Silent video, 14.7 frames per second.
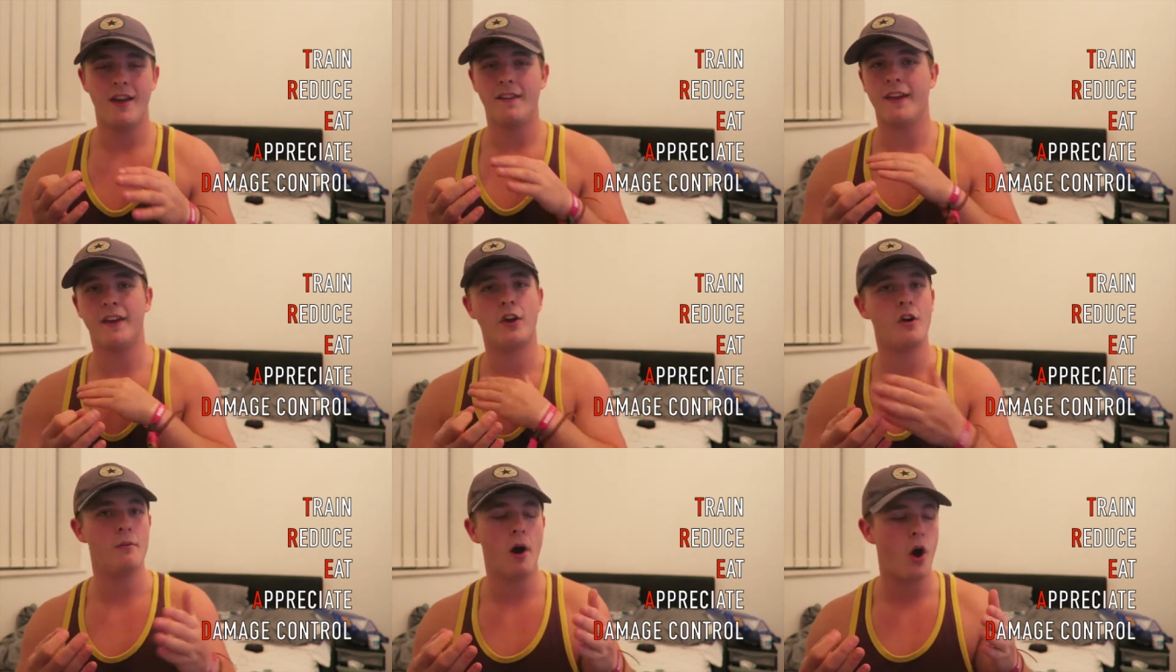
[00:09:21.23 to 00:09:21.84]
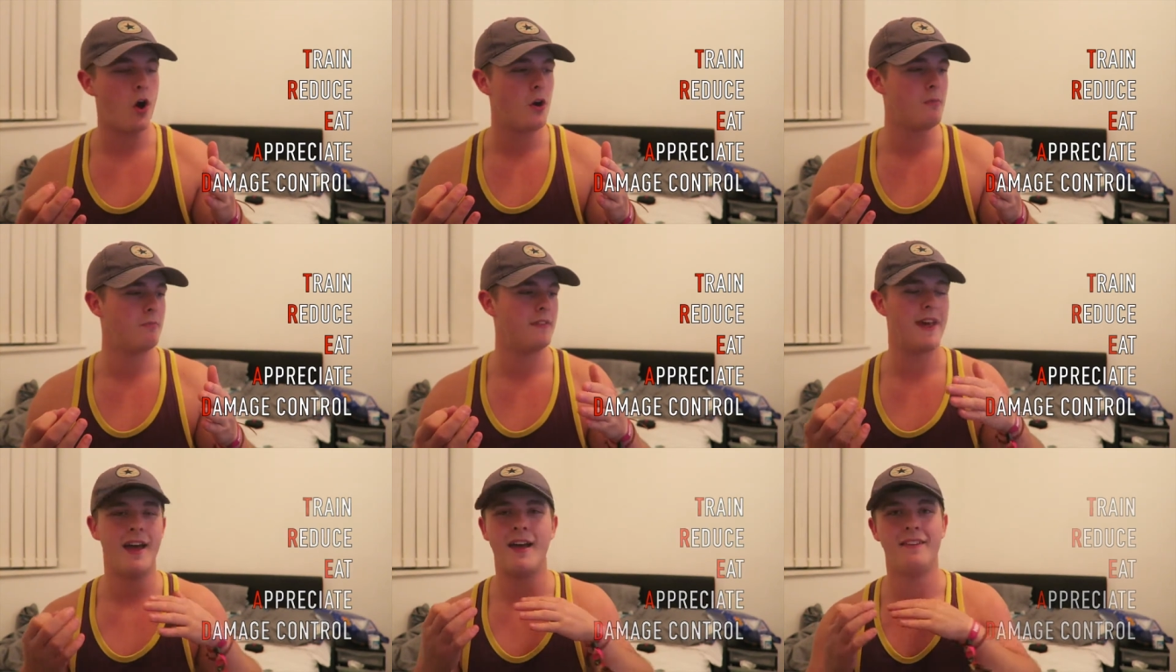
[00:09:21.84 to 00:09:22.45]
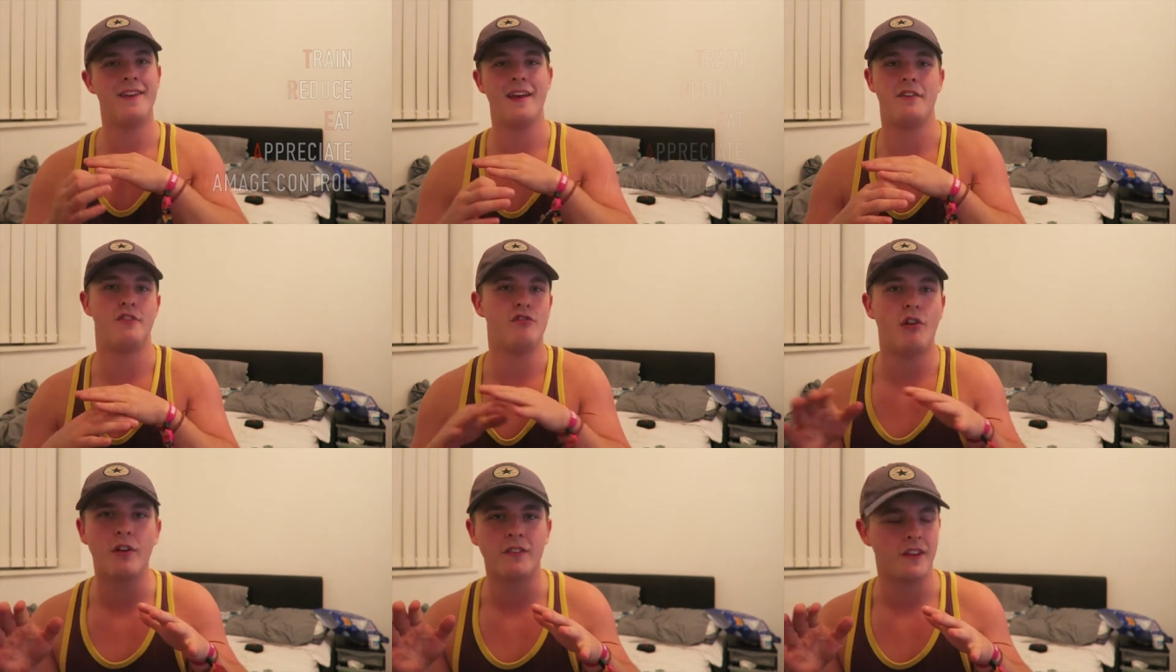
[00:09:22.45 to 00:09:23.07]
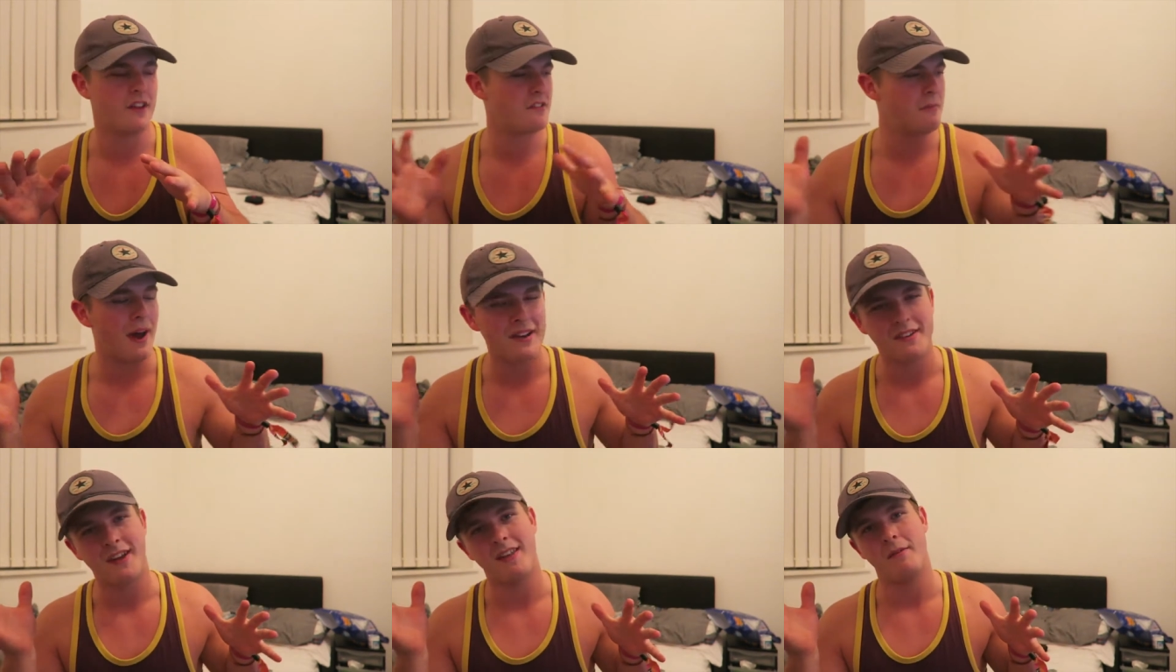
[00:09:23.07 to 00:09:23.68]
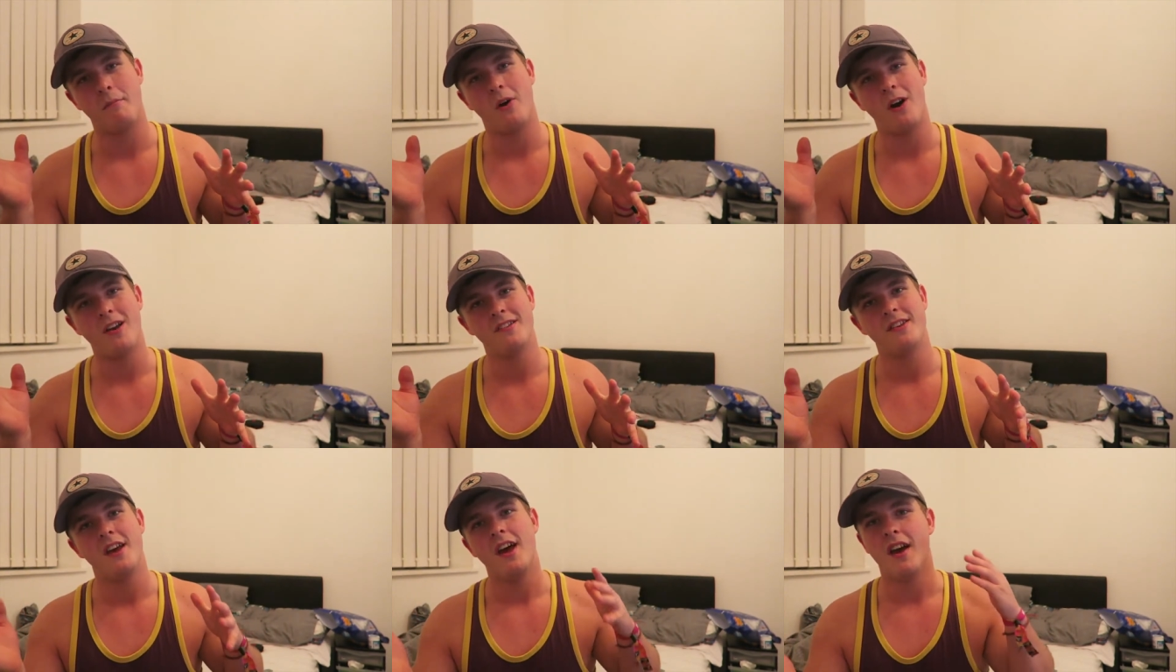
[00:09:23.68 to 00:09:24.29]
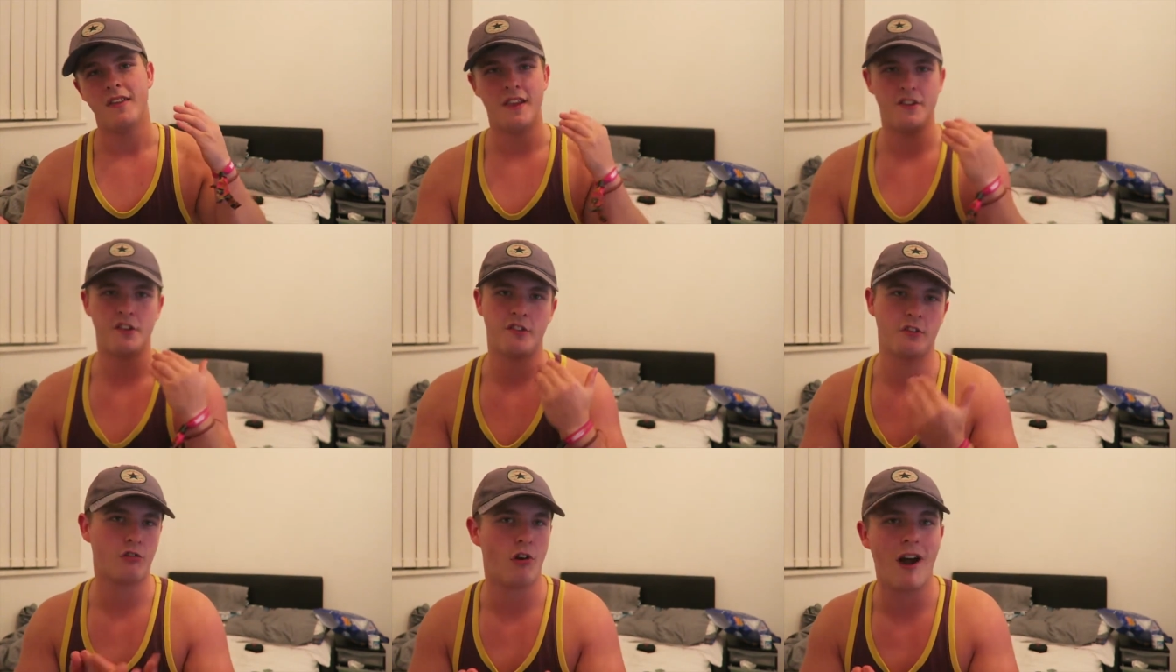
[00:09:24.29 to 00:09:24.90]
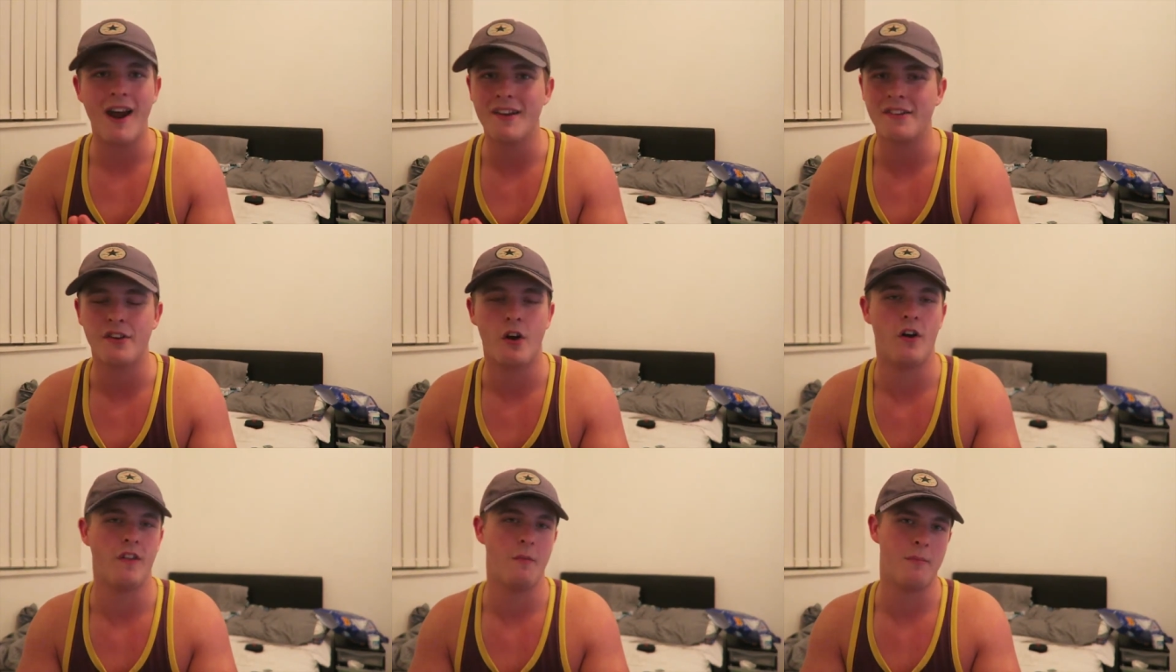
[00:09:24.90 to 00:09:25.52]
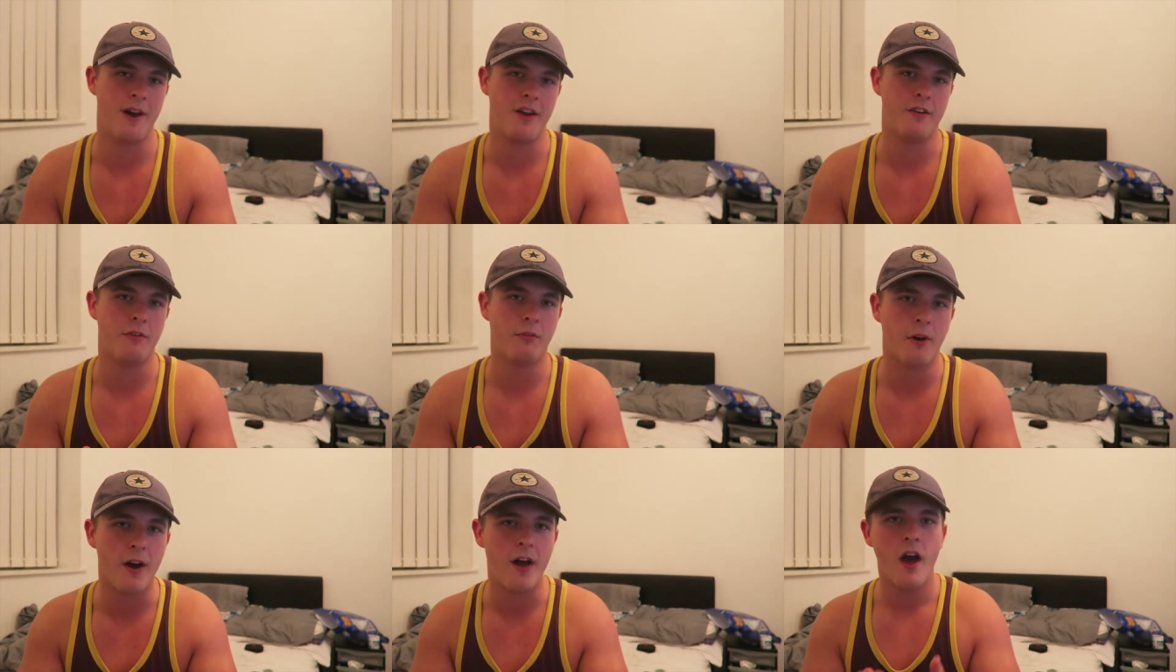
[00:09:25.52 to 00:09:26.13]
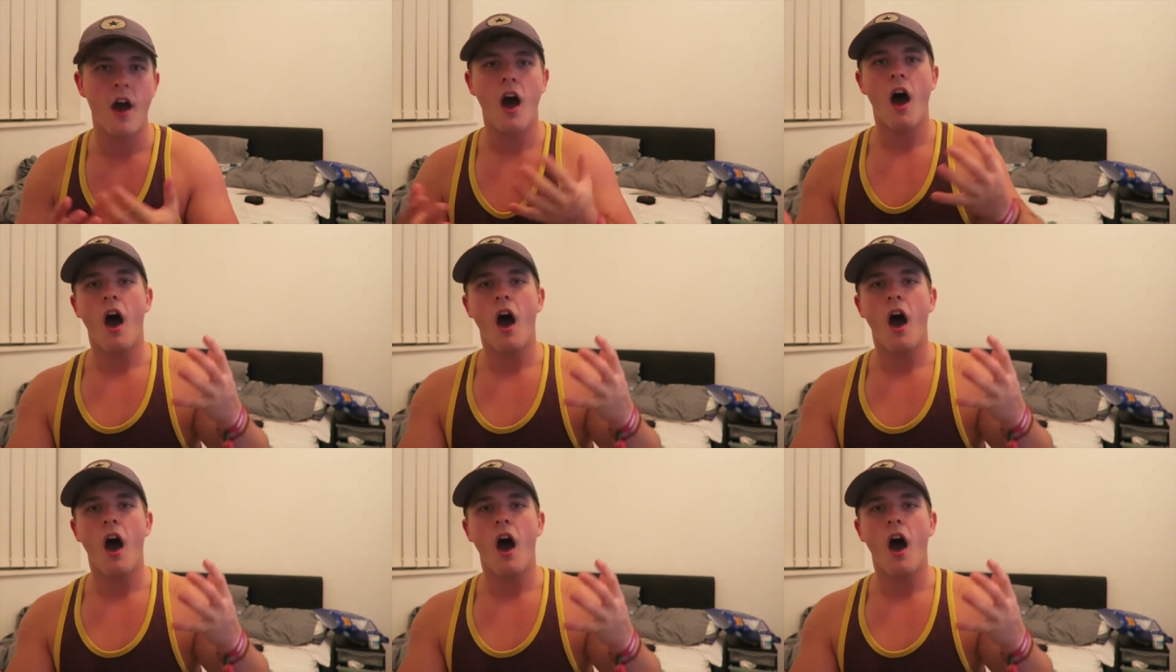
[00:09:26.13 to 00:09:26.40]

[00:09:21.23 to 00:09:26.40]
They come home, they're, they're drunk, they're smashed out of their minds, and they just crash on the bed. Right?